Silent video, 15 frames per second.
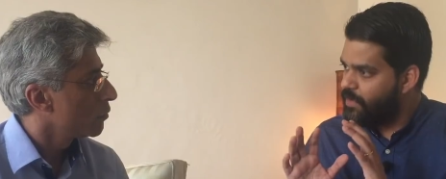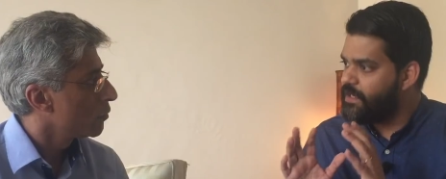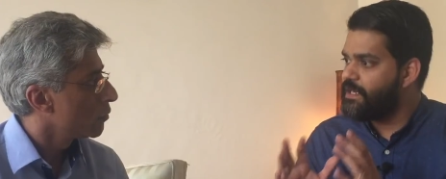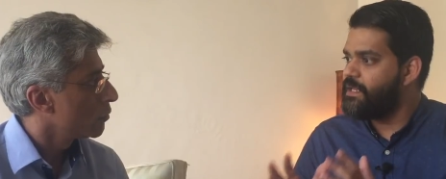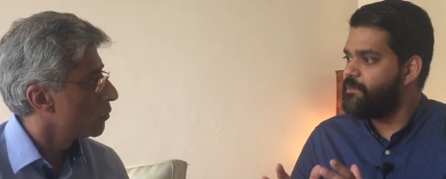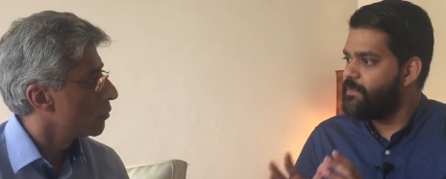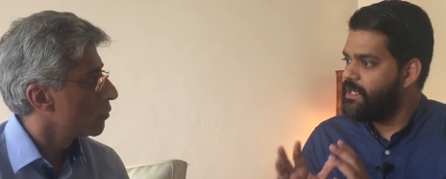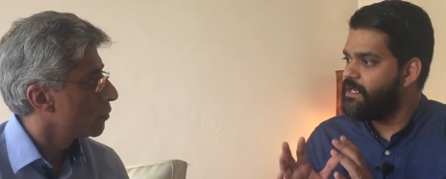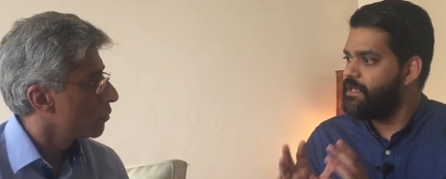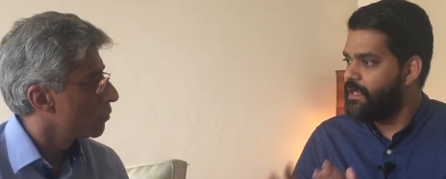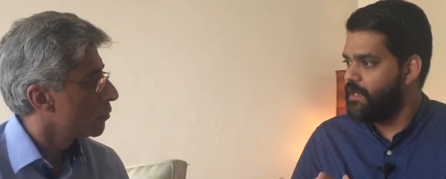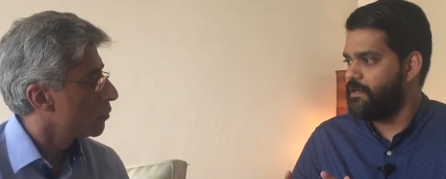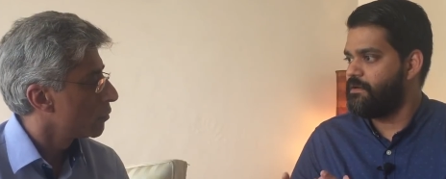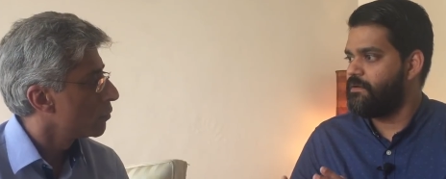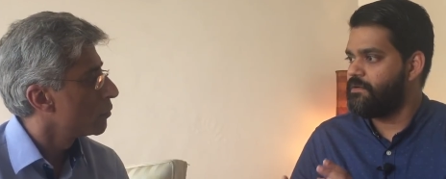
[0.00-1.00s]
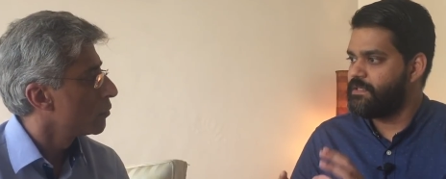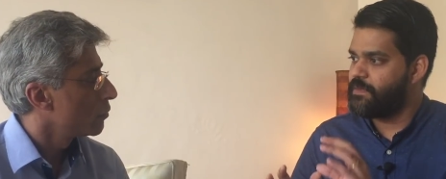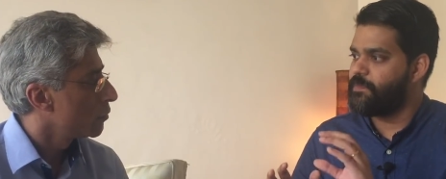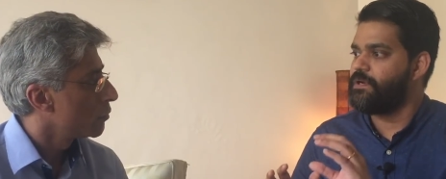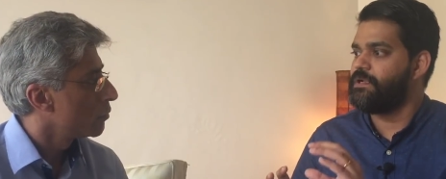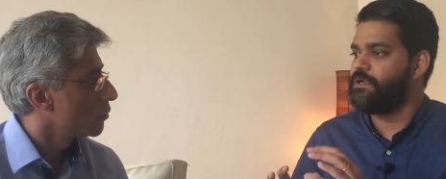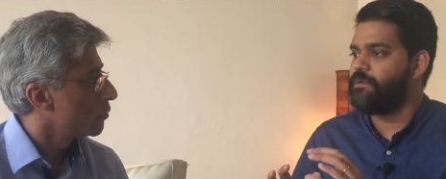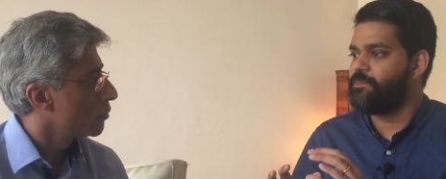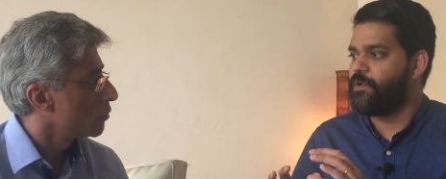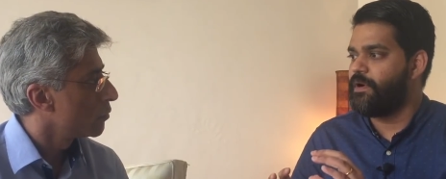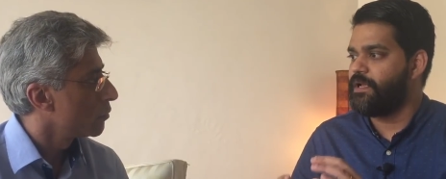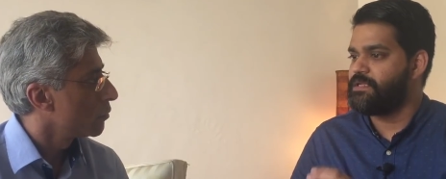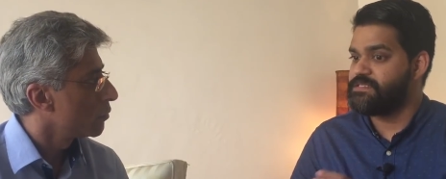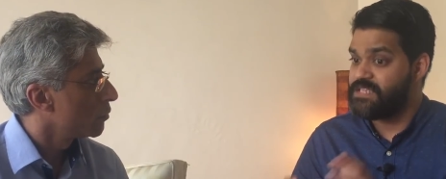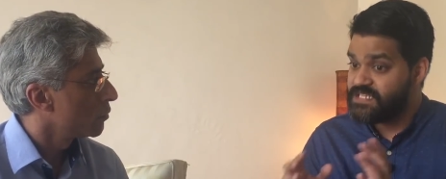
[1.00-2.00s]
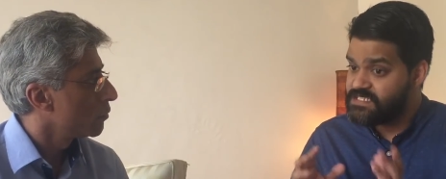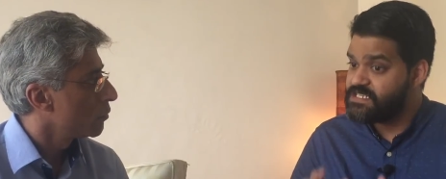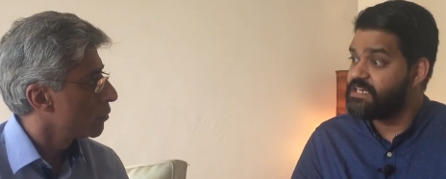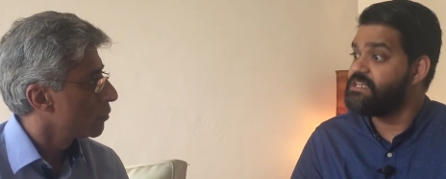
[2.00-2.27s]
Speaker 1: already being done on that particular product. Such